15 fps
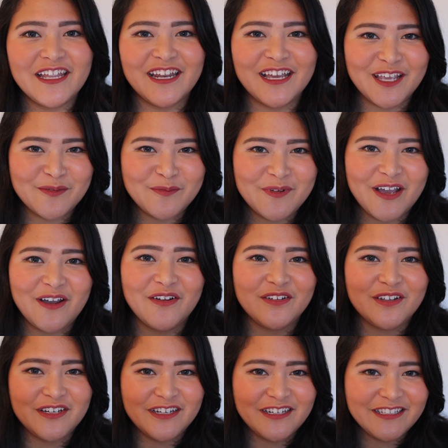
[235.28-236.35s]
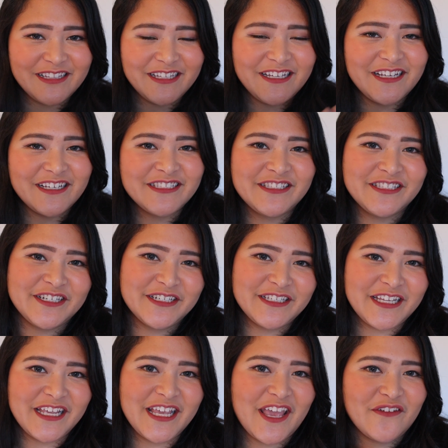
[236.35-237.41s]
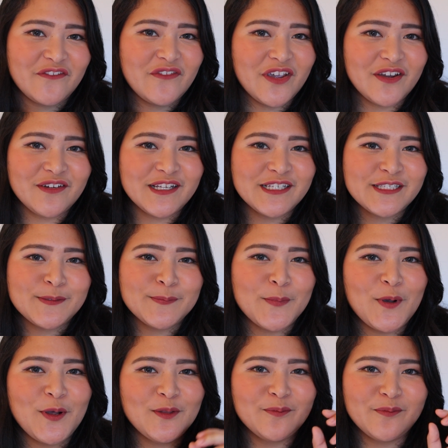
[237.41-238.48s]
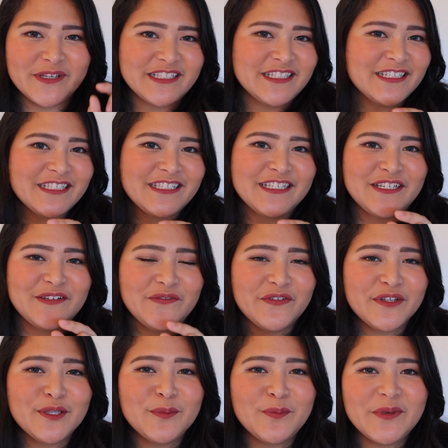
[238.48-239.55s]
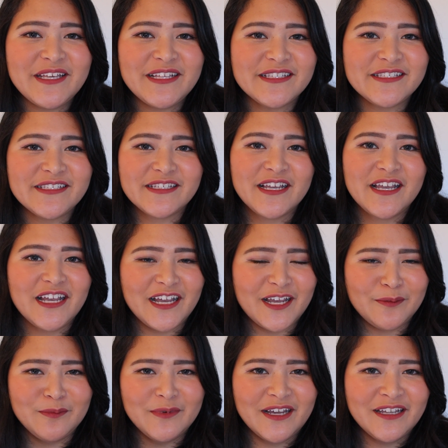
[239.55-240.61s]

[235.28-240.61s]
and I am now currently starting a very small business in Philippines. I'm